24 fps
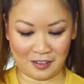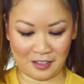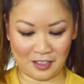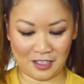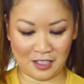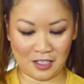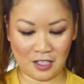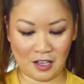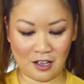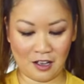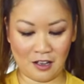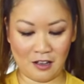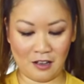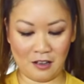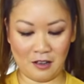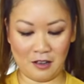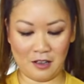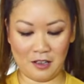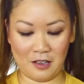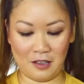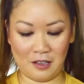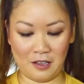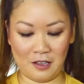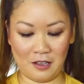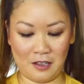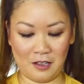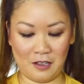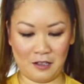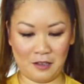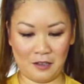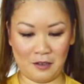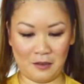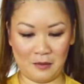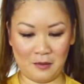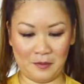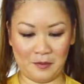
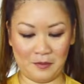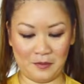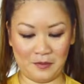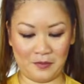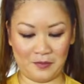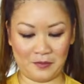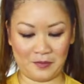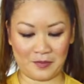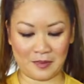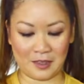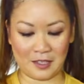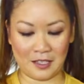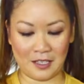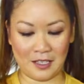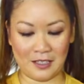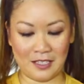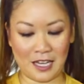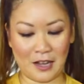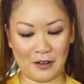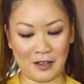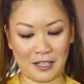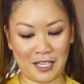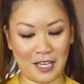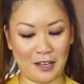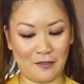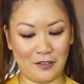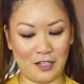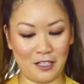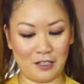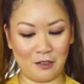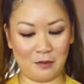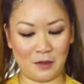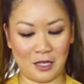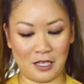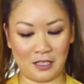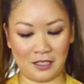Yum. Now at Café
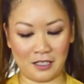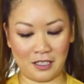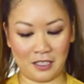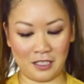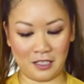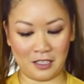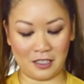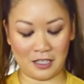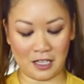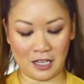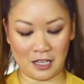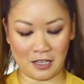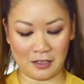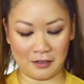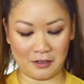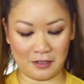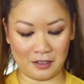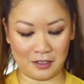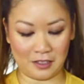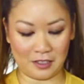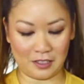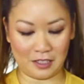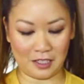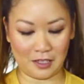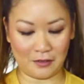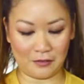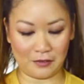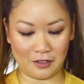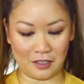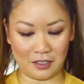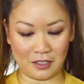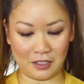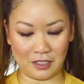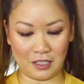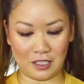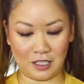Du Monde, they
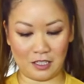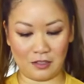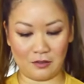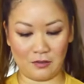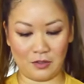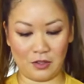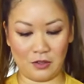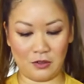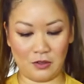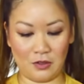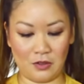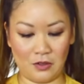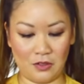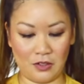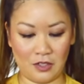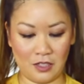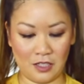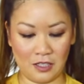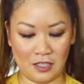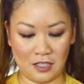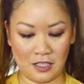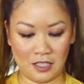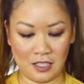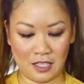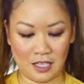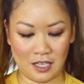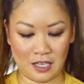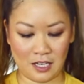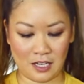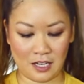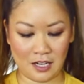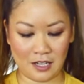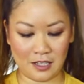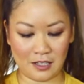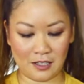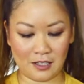definitely give you a
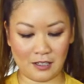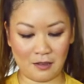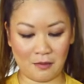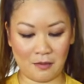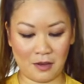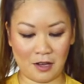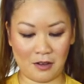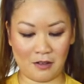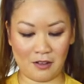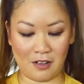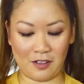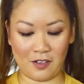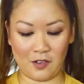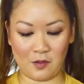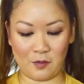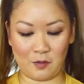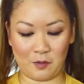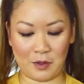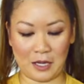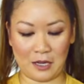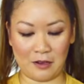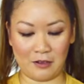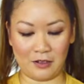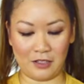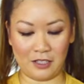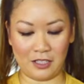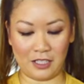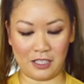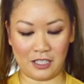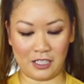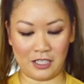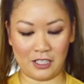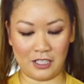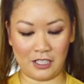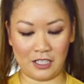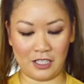nice amount of powdered
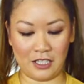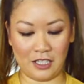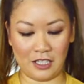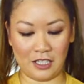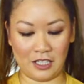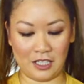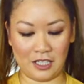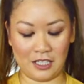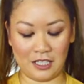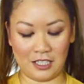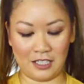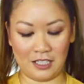sugar.